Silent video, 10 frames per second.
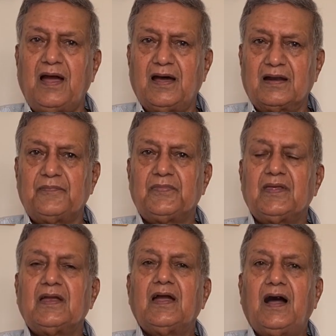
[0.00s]
are
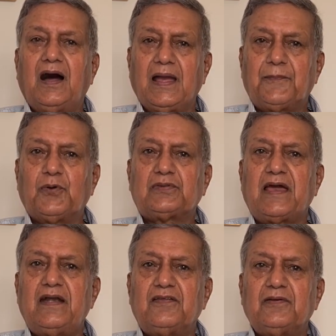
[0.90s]

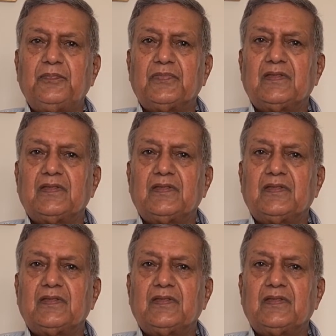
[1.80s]
hypothyroidism,